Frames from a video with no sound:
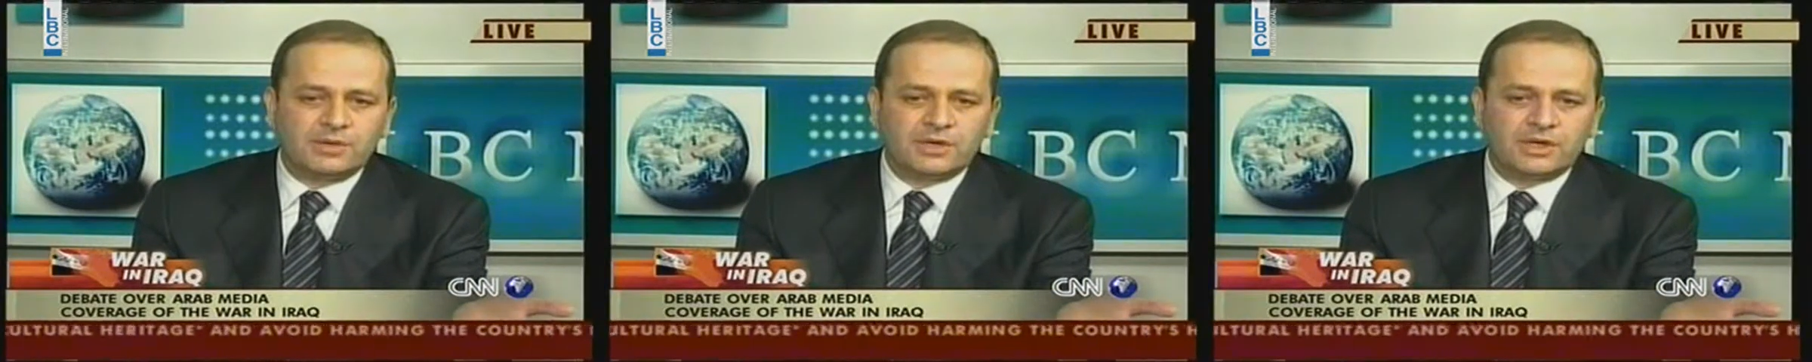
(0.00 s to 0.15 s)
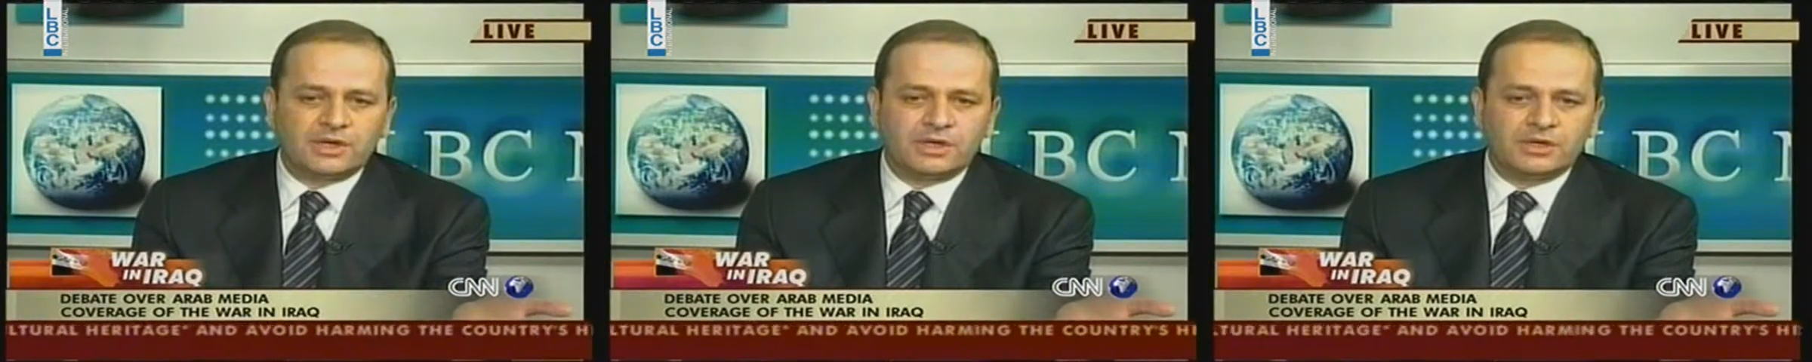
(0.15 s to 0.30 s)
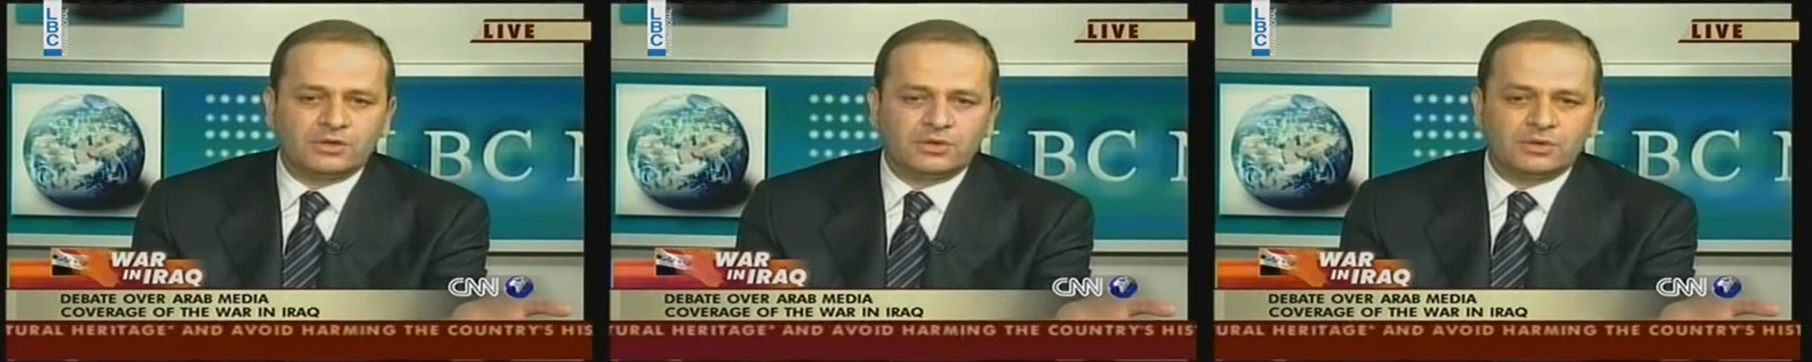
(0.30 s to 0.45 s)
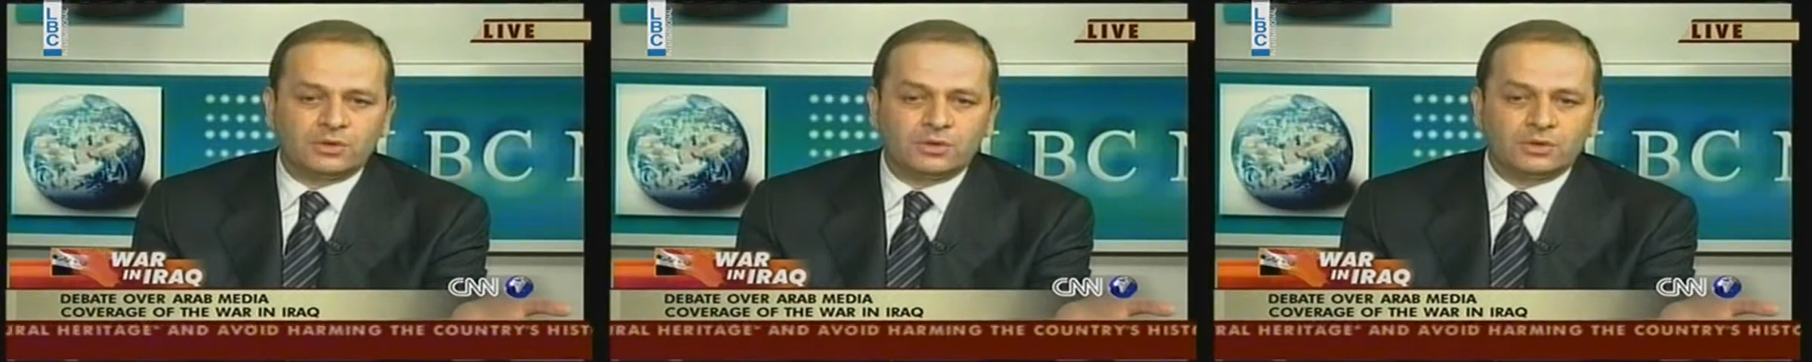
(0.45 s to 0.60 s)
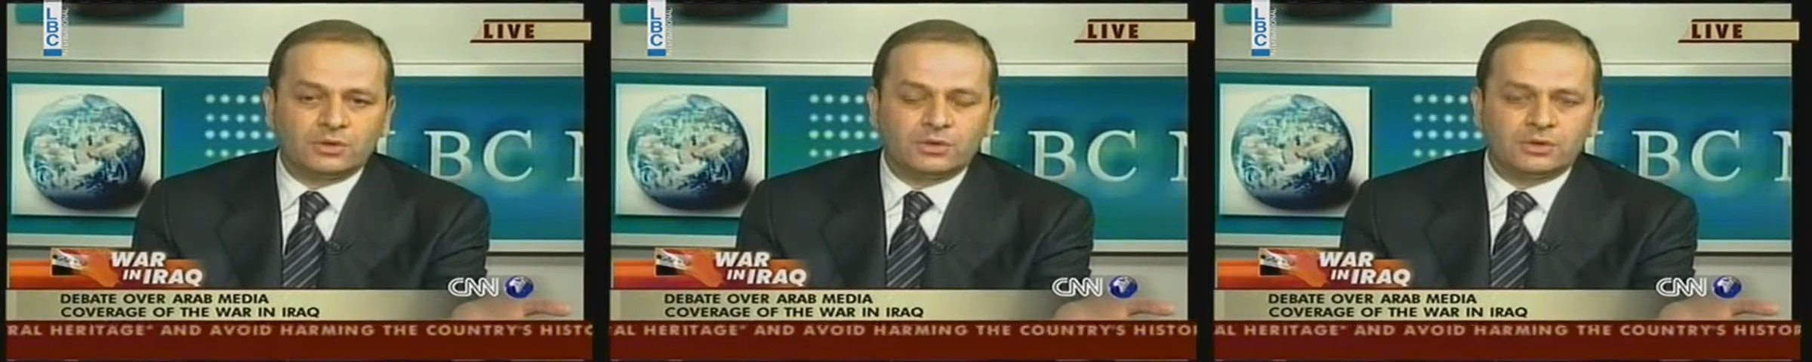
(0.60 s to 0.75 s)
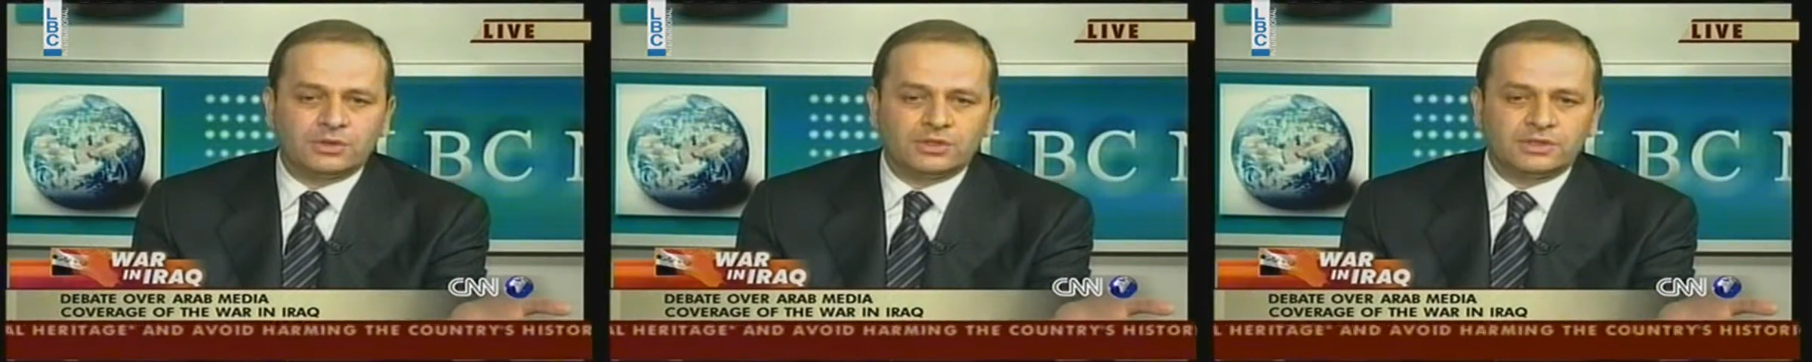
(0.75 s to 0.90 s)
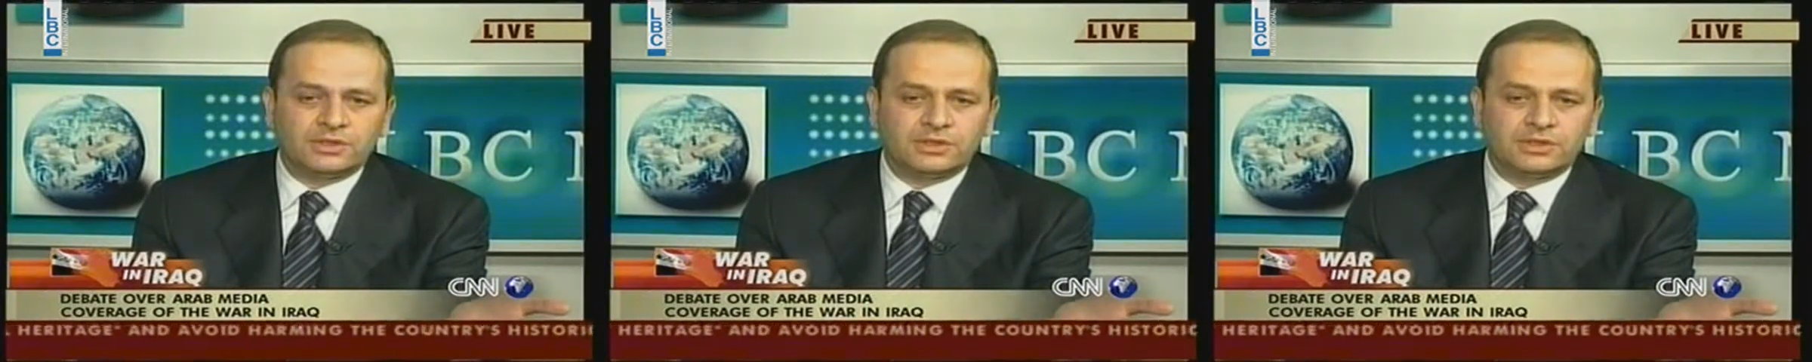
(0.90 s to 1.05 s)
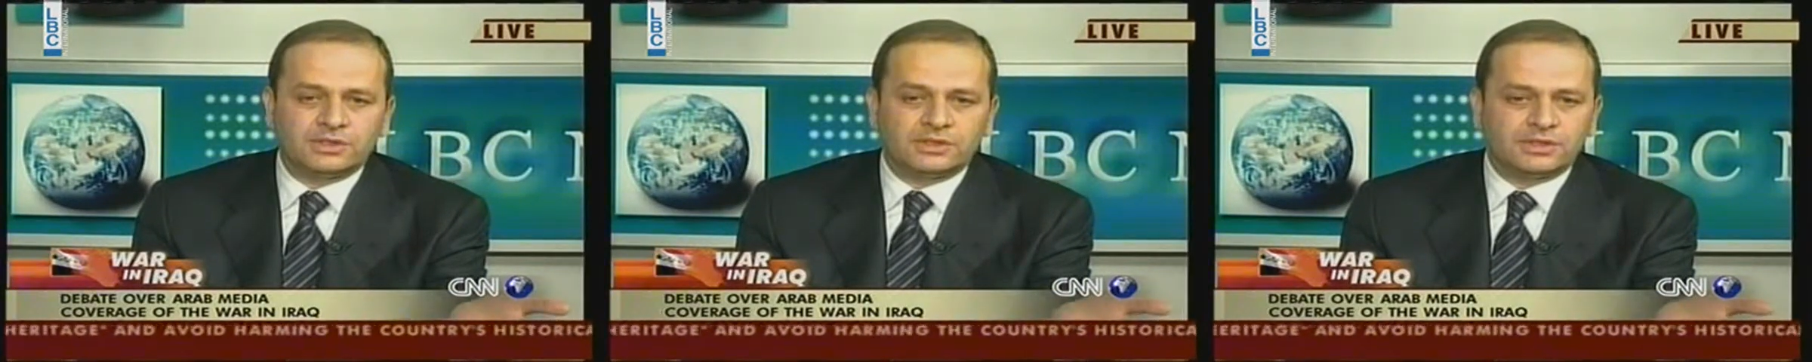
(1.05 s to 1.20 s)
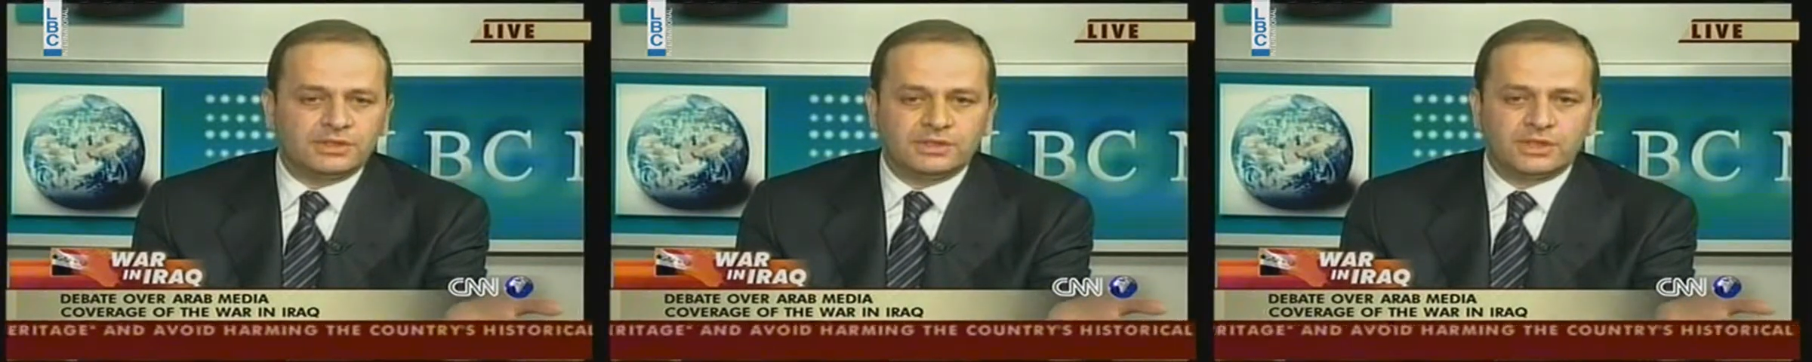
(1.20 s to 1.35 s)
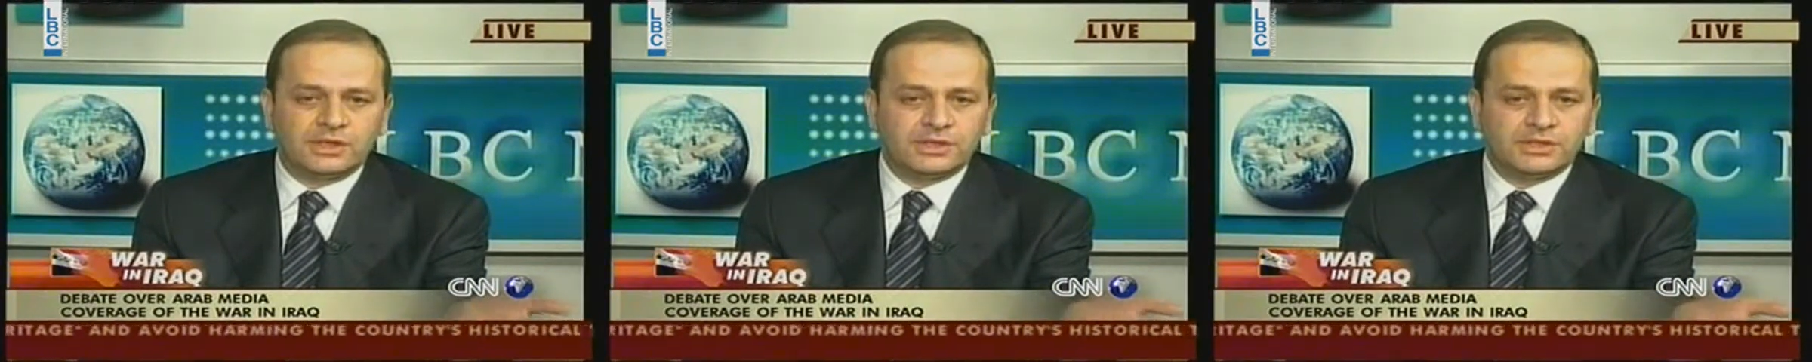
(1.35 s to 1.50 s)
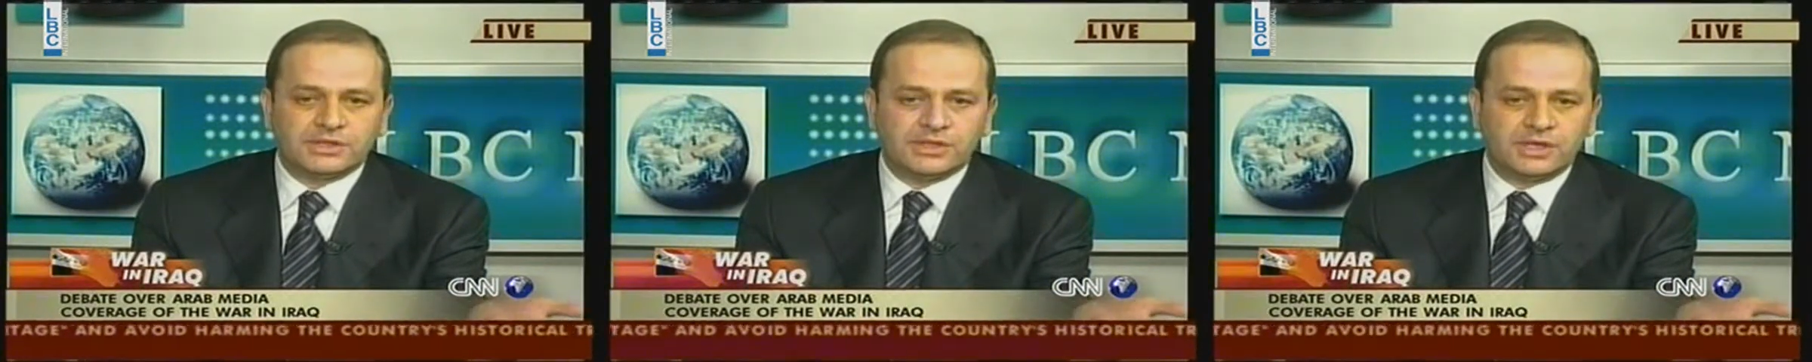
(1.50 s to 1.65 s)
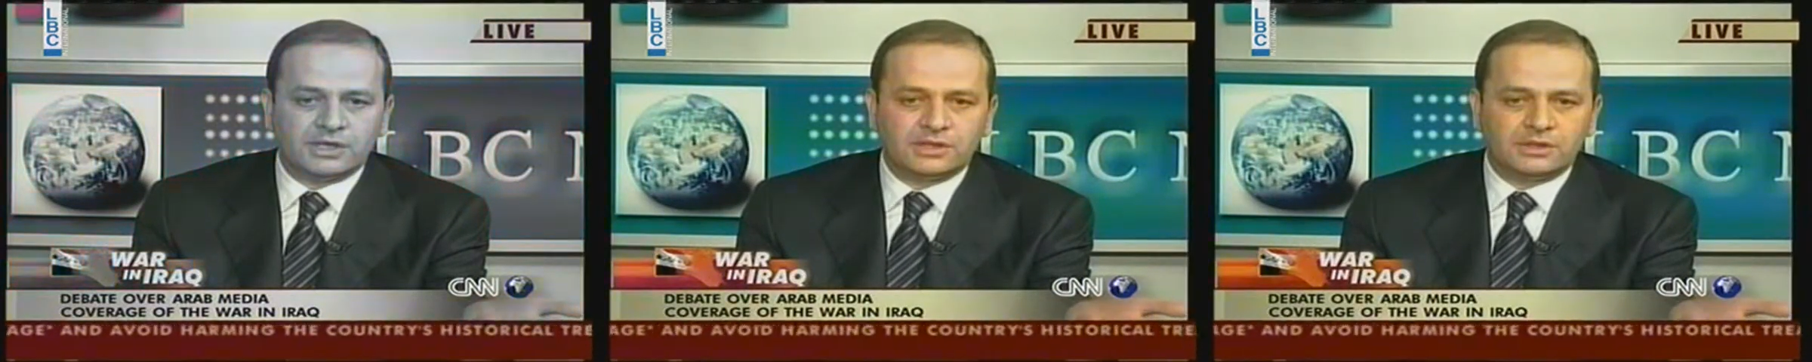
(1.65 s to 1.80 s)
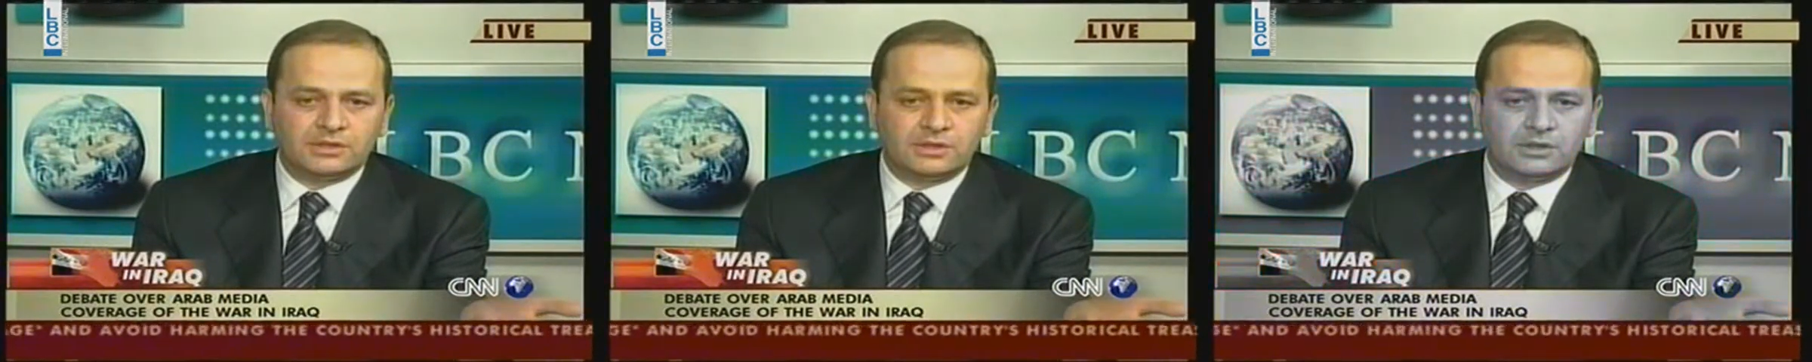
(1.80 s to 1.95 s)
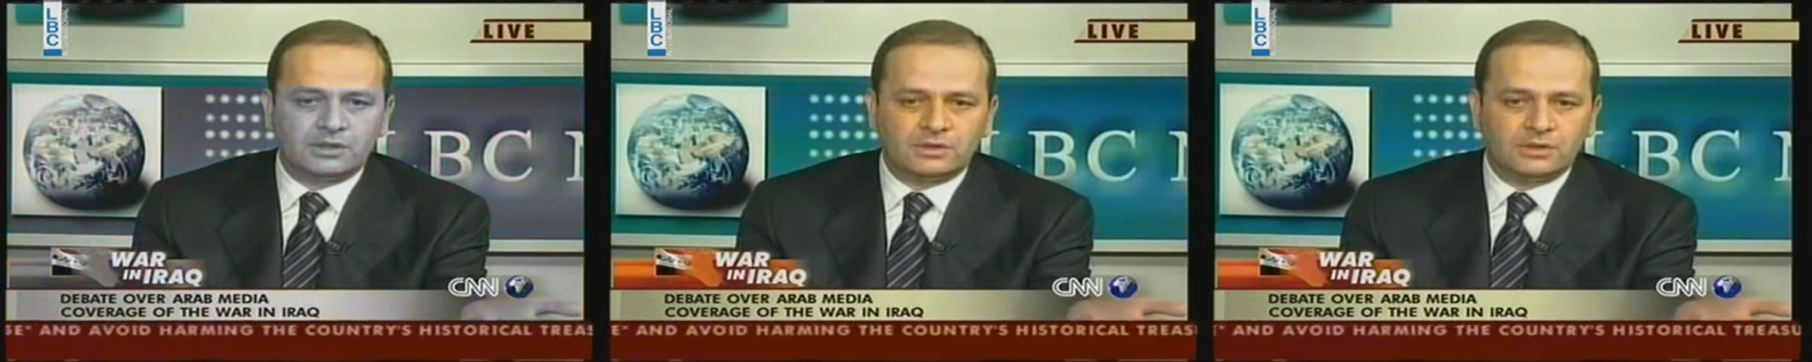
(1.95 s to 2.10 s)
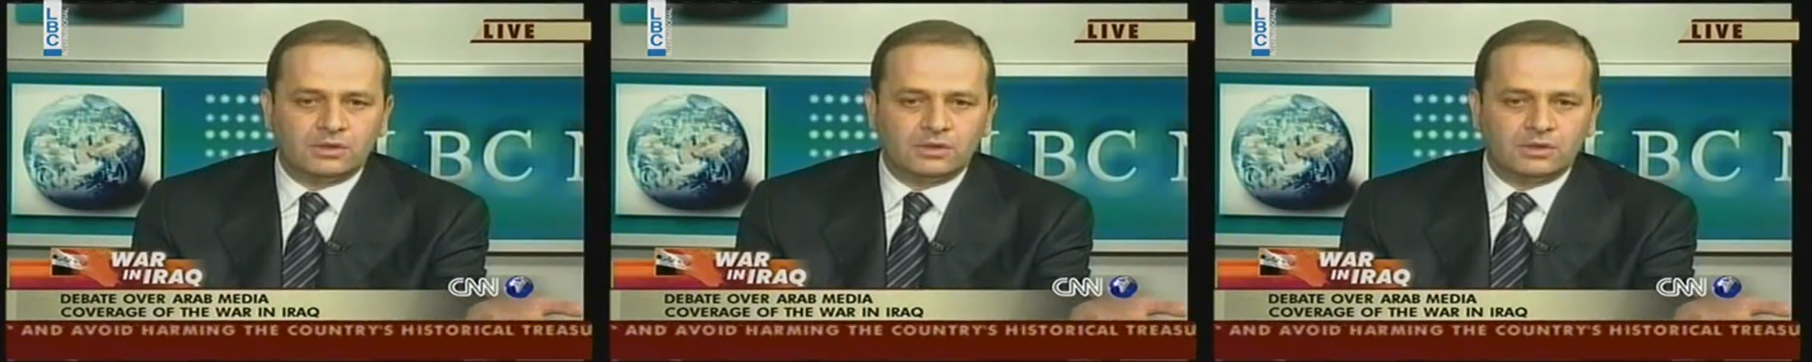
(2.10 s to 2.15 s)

American authorities, they said,